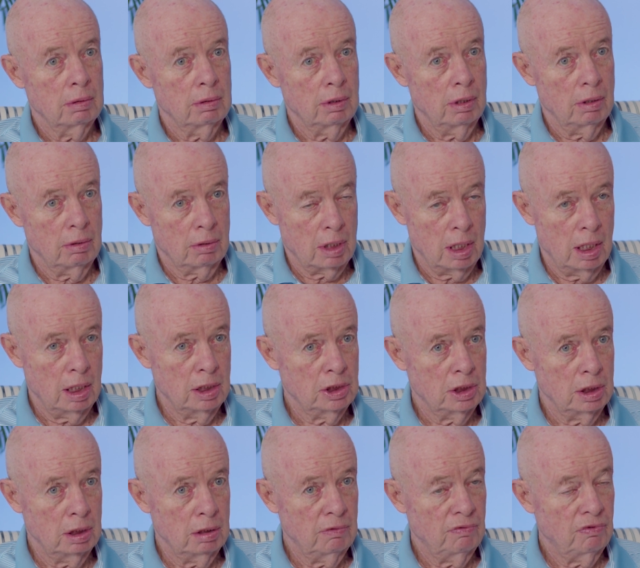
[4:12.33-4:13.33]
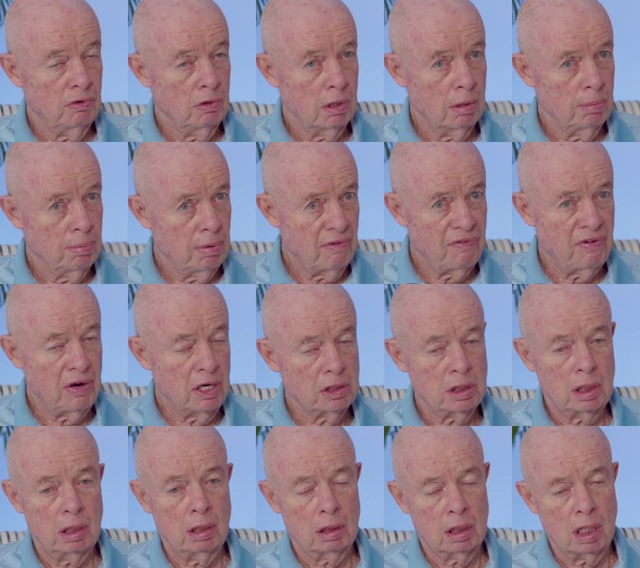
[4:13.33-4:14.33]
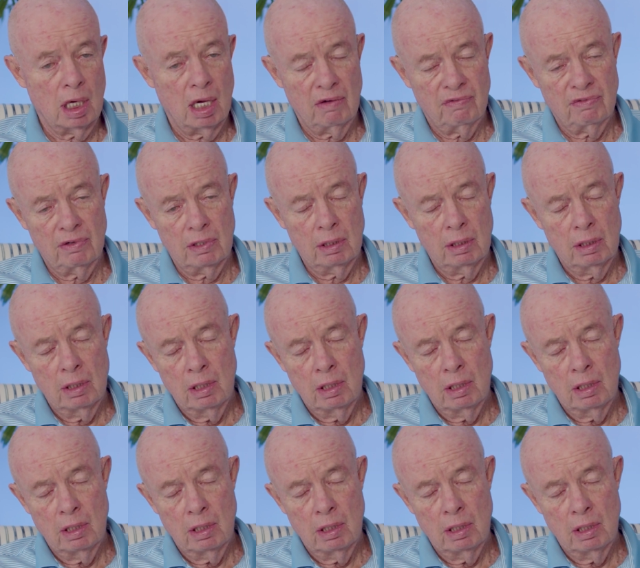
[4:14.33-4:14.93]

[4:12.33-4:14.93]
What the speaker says: location for a professional golfer.